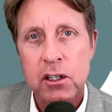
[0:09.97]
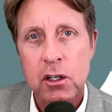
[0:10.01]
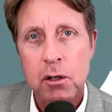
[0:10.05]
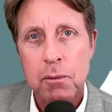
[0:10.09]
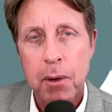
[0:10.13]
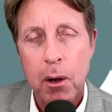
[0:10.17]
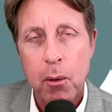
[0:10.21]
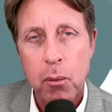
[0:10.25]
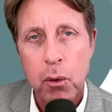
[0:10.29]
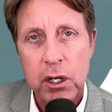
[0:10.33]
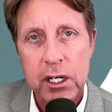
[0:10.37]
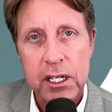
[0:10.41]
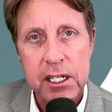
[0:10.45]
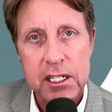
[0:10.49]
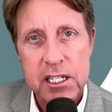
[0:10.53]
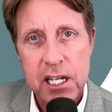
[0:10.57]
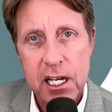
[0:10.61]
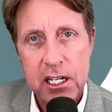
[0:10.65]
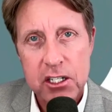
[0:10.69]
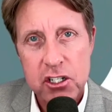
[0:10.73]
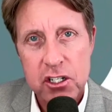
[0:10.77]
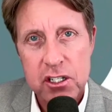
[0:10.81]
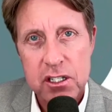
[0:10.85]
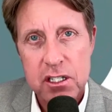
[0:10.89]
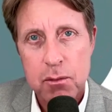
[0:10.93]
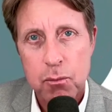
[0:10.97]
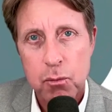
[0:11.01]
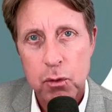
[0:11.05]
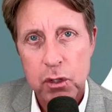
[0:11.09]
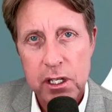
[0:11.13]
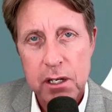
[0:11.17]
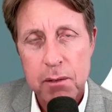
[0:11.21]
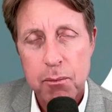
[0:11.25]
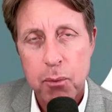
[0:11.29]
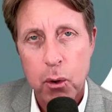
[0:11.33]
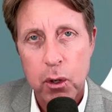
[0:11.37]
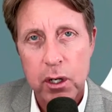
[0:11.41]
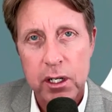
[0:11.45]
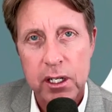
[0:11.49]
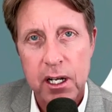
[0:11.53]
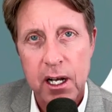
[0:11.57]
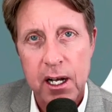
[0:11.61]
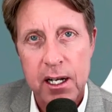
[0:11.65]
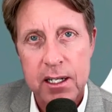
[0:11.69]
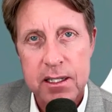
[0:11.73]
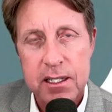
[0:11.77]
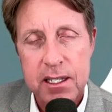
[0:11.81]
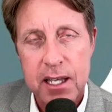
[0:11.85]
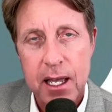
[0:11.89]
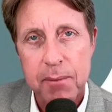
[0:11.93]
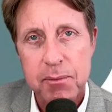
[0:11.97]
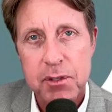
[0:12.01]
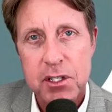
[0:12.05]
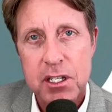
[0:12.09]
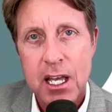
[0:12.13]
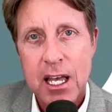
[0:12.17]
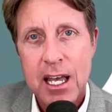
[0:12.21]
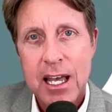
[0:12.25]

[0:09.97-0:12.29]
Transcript: but we're going to touch on some really important concepts.